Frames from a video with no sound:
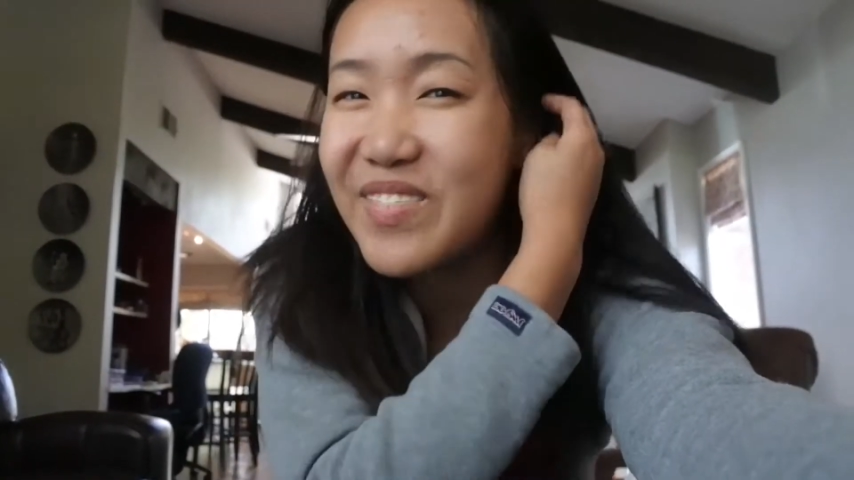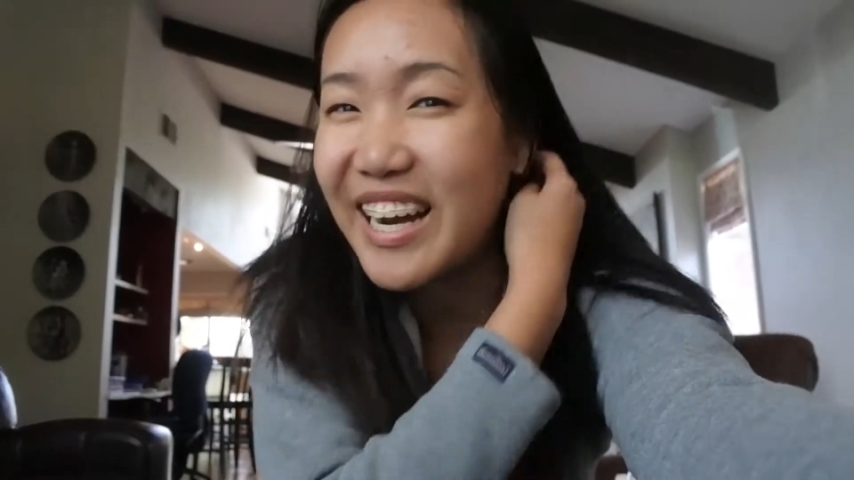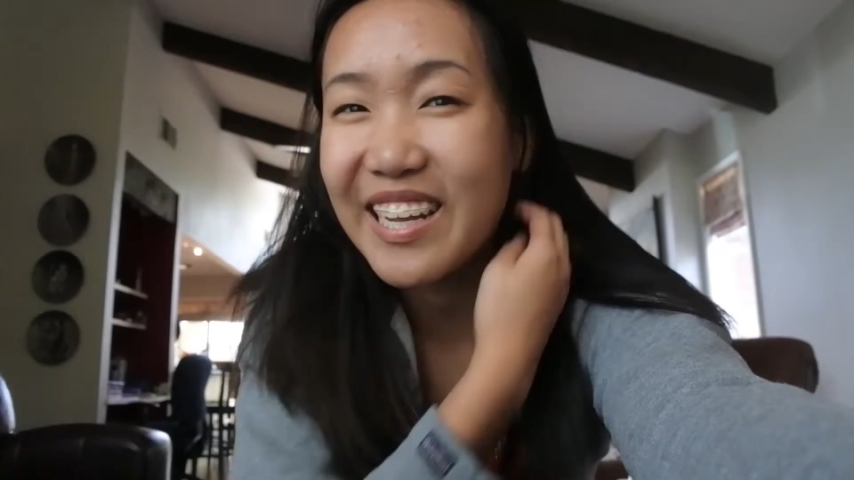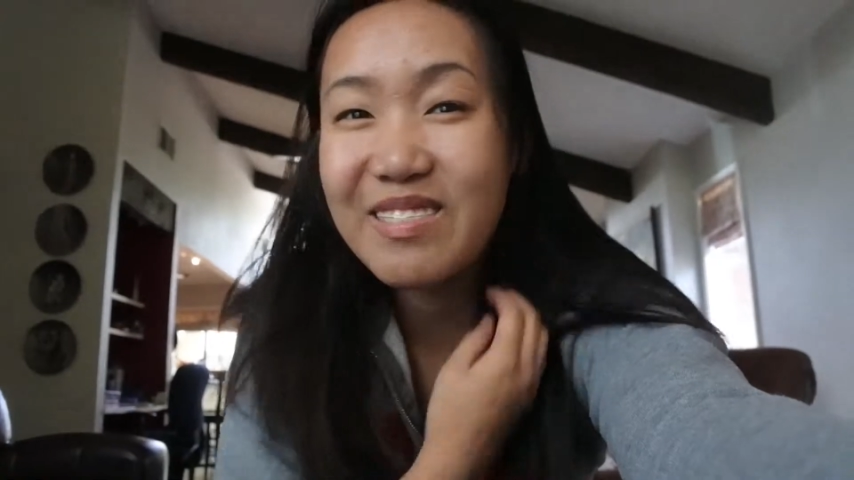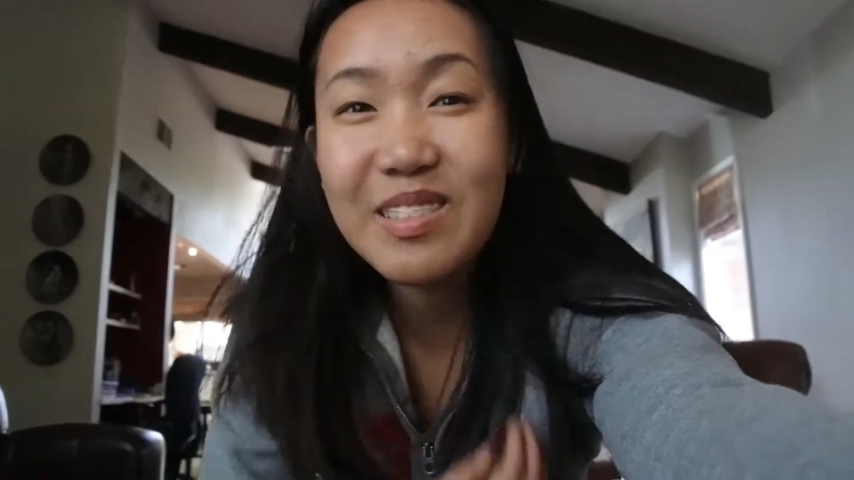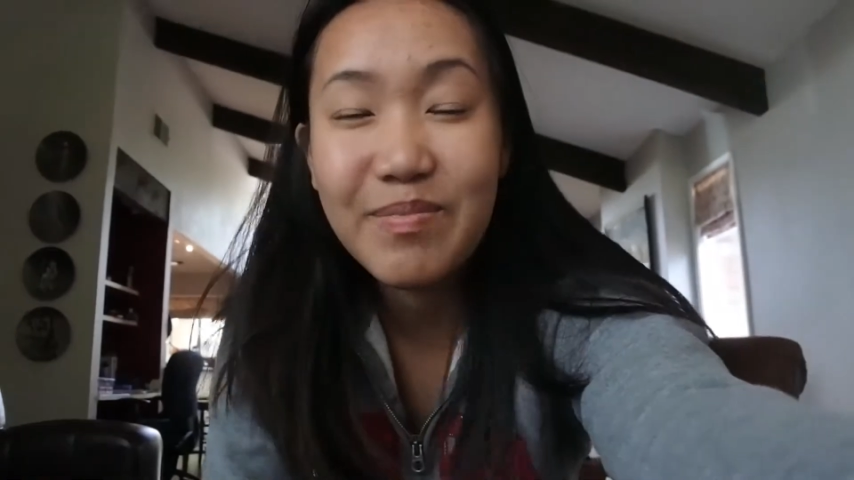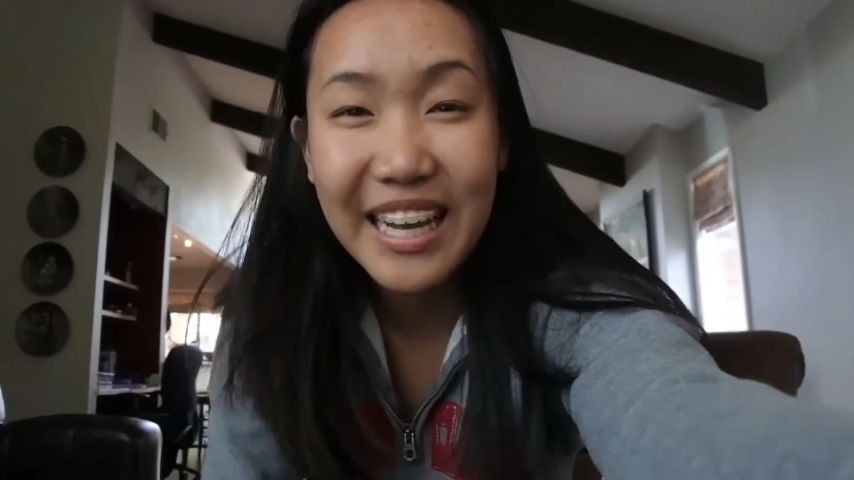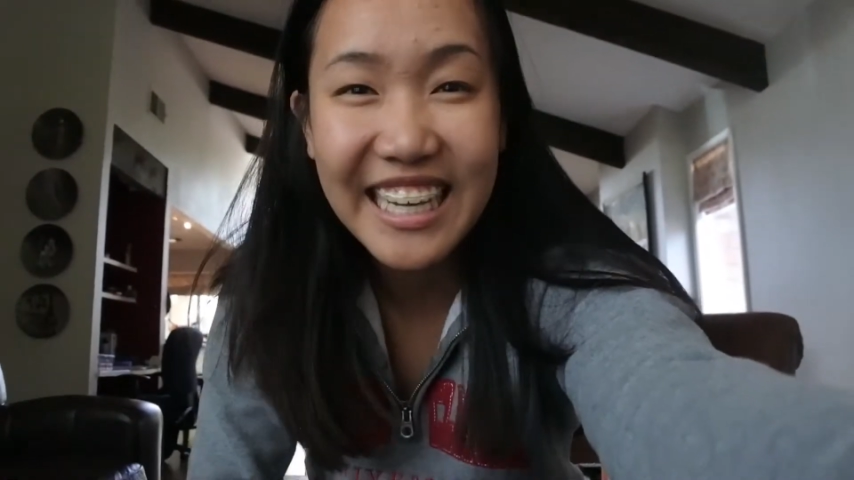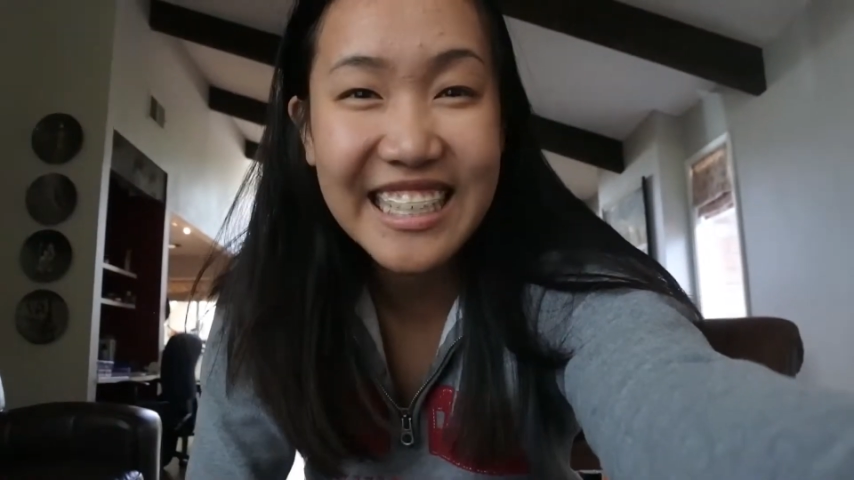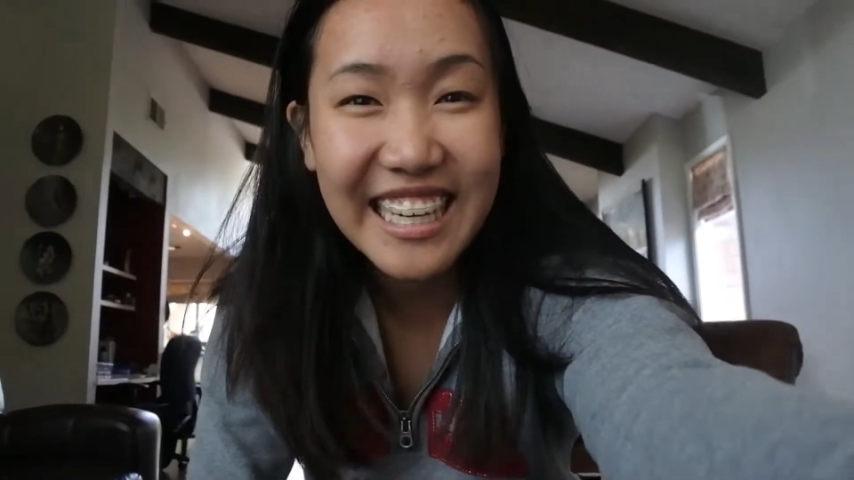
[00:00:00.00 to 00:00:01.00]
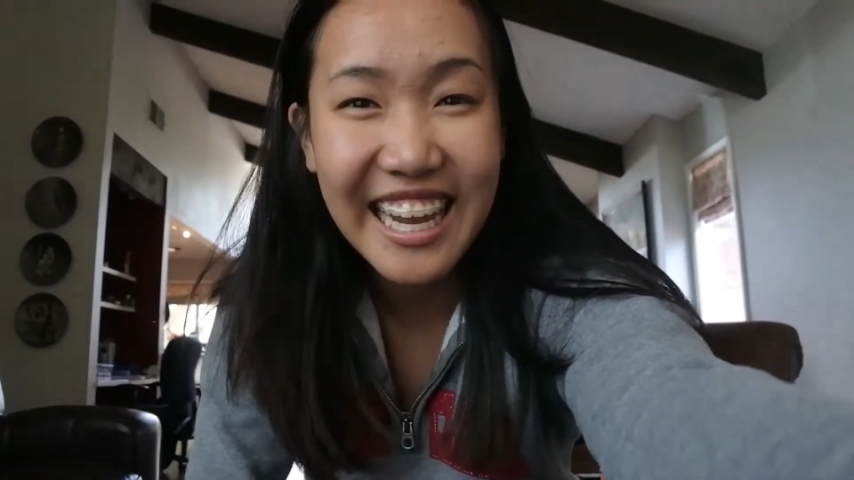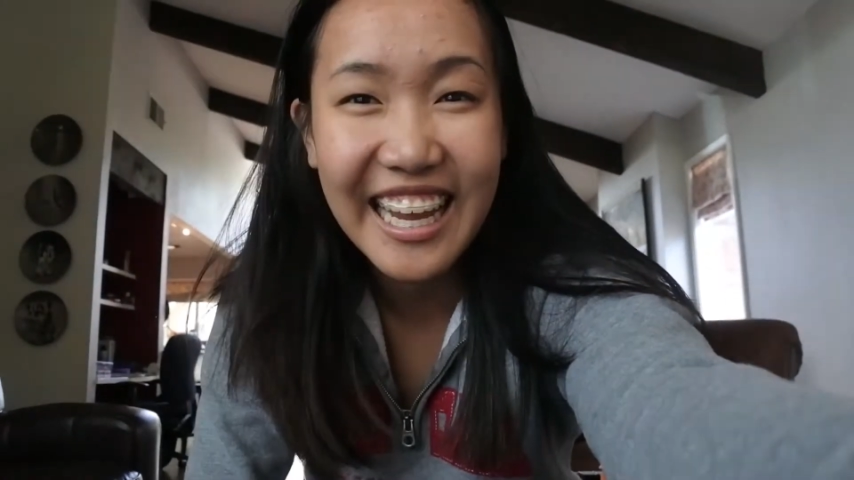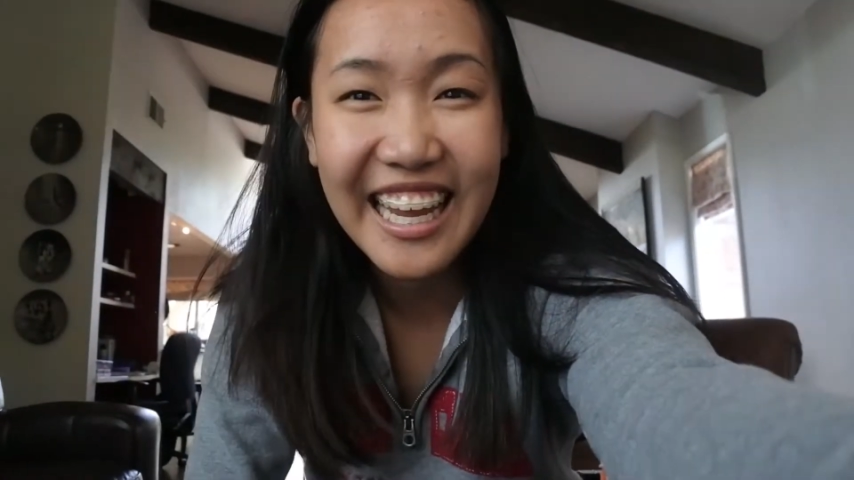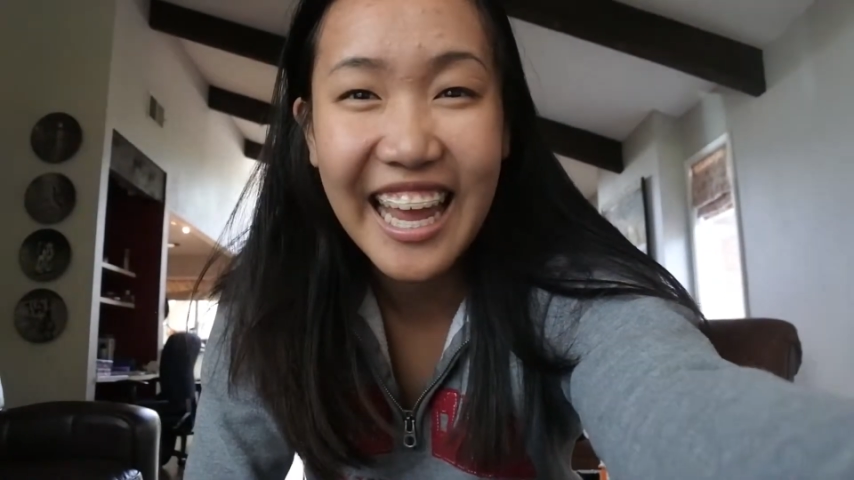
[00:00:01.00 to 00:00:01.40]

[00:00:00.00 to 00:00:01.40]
My name is Megan Dang